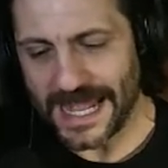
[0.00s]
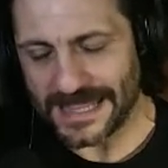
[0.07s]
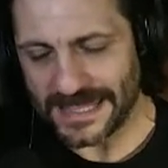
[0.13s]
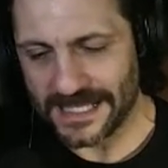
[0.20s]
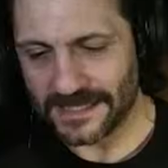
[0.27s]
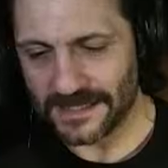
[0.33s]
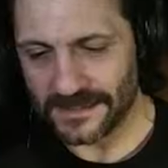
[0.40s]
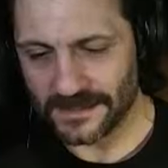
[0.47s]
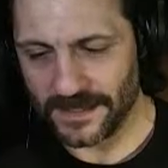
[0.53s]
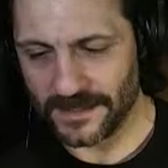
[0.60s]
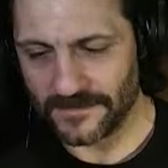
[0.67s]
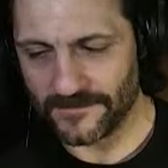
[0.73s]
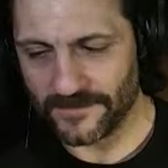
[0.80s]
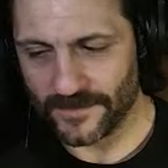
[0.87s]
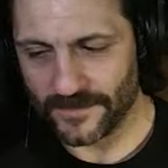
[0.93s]
I think that
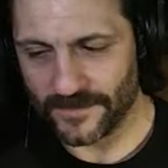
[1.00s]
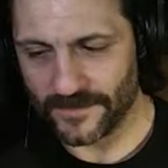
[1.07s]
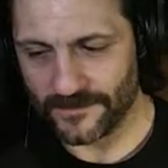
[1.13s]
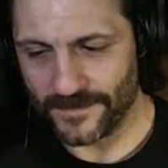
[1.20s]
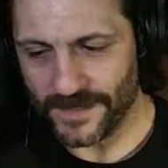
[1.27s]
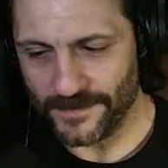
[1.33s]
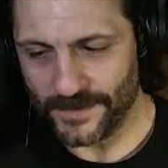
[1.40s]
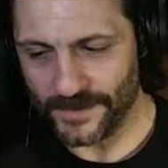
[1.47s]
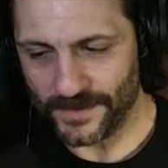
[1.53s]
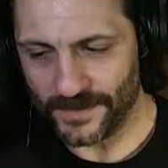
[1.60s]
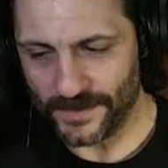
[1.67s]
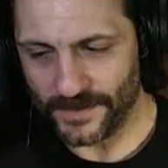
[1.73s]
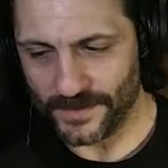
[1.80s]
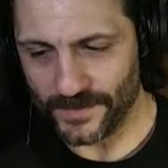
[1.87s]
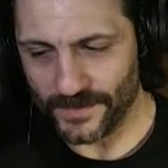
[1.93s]
like for people
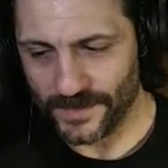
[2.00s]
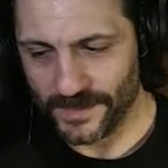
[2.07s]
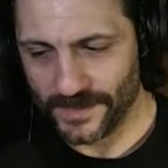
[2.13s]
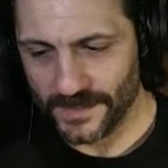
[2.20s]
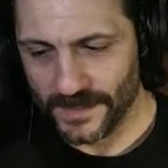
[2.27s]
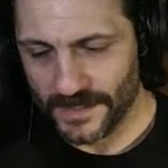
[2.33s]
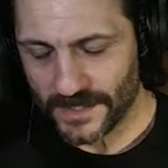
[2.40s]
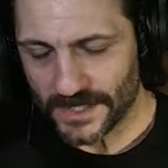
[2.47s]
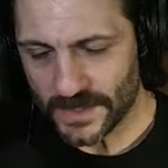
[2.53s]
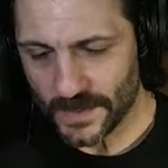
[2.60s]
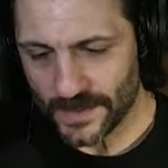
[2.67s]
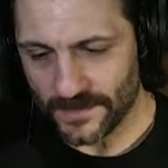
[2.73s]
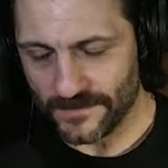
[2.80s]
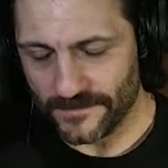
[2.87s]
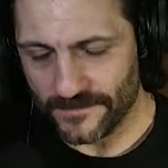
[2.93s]
who
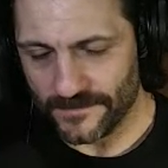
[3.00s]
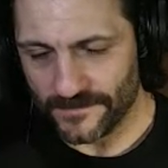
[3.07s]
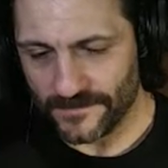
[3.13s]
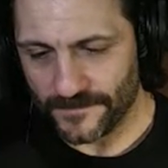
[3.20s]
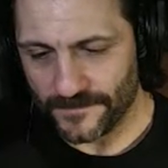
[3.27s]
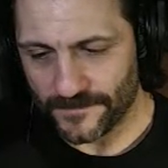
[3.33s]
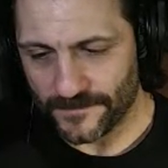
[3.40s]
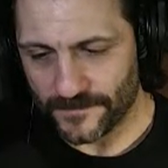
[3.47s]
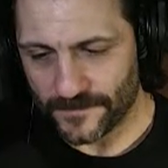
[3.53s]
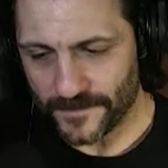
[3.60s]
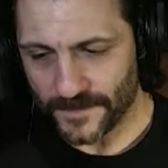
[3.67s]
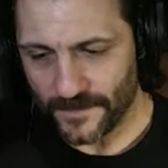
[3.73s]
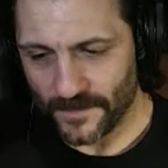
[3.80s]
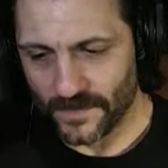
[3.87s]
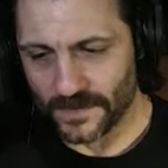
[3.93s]
sort of
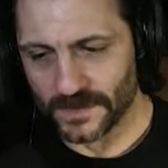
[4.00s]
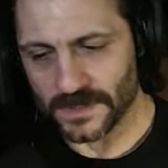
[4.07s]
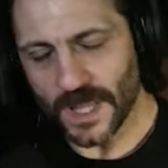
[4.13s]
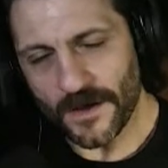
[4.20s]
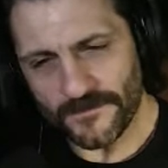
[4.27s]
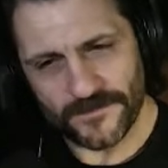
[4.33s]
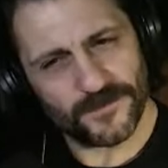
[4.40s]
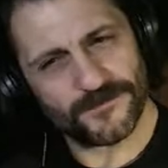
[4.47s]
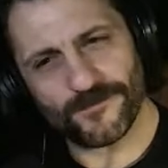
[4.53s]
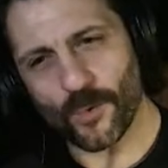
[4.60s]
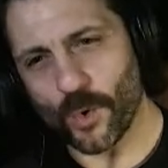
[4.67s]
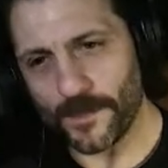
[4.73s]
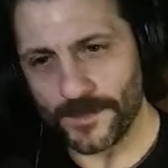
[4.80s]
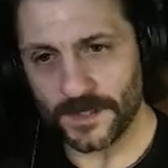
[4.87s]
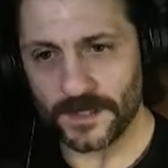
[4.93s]
love the
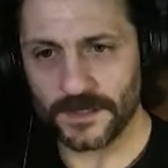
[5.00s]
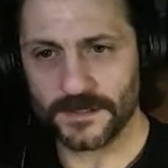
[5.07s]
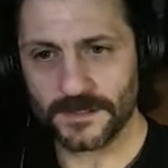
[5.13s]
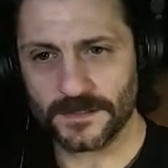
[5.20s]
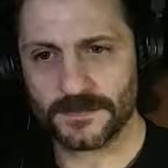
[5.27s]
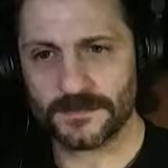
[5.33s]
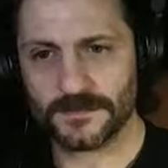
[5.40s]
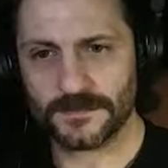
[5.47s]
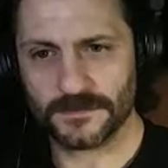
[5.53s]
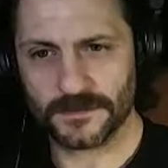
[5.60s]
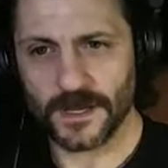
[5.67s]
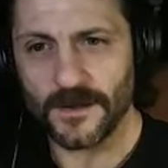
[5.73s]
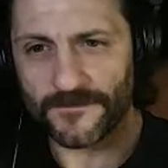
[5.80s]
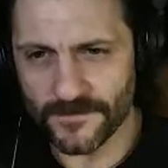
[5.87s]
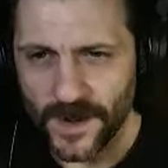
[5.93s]
formula
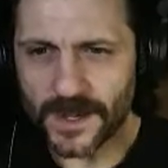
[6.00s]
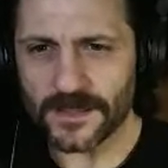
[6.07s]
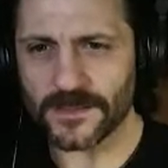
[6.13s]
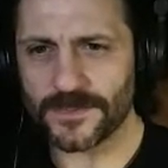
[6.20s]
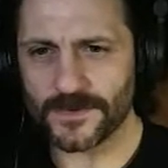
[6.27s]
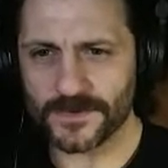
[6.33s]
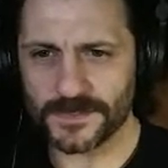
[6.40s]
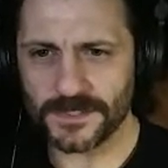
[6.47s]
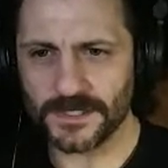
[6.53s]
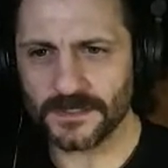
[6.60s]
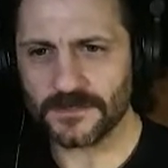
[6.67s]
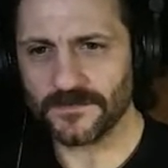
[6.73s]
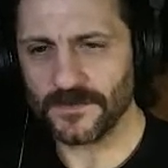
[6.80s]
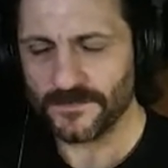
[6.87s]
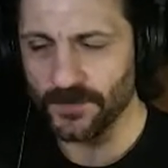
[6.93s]
of Friday the
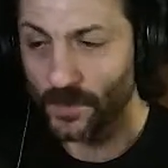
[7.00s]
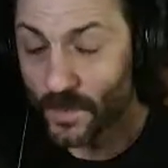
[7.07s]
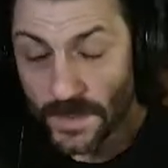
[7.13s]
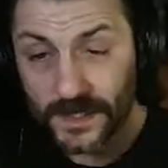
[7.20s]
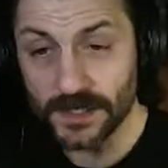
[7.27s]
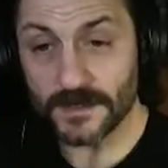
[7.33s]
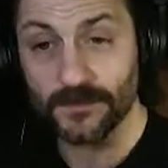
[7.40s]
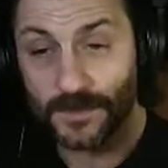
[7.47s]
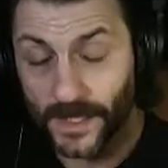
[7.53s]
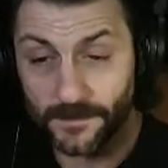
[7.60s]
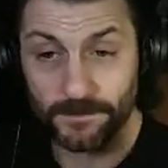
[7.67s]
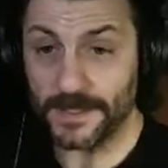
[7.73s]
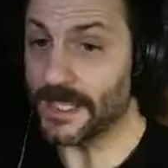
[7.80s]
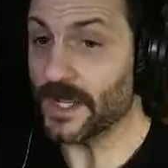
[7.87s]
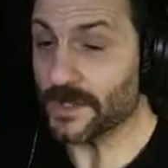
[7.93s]
13th, if you're really
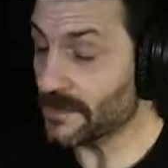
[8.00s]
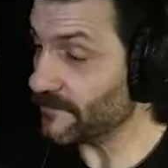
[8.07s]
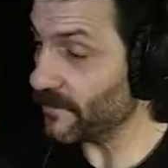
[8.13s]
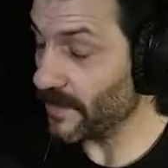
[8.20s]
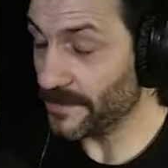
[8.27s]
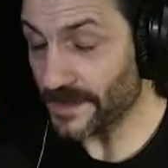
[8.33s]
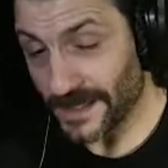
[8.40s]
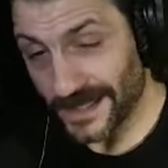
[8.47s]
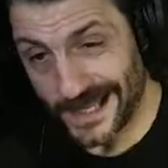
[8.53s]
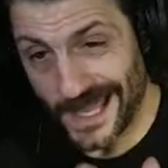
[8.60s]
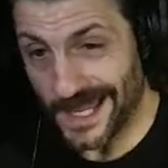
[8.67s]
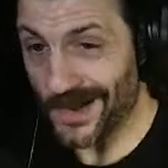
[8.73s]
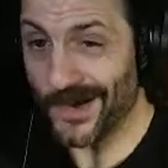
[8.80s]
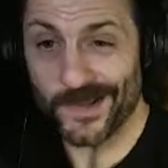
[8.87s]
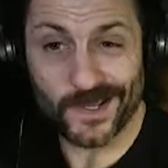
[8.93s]
like big on the formula, like,
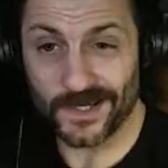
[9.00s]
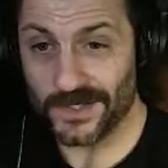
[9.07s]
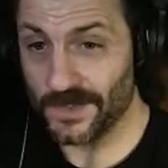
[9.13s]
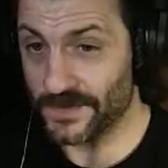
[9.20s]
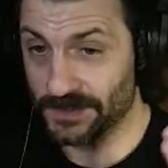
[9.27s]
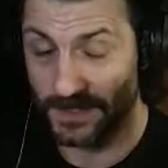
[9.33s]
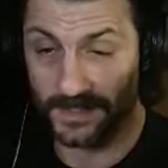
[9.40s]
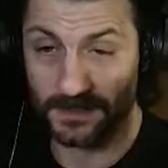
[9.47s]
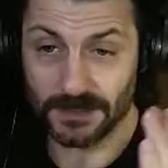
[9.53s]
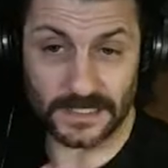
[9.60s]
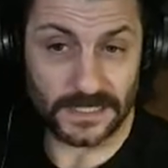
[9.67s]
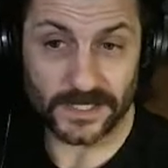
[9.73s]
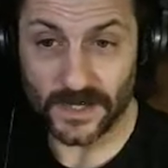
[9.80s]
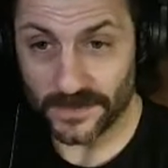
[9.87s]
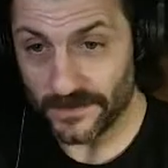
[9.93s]
hey, all you got to do is like
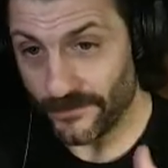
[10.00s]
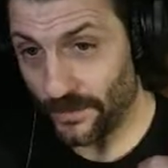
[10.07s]
click on the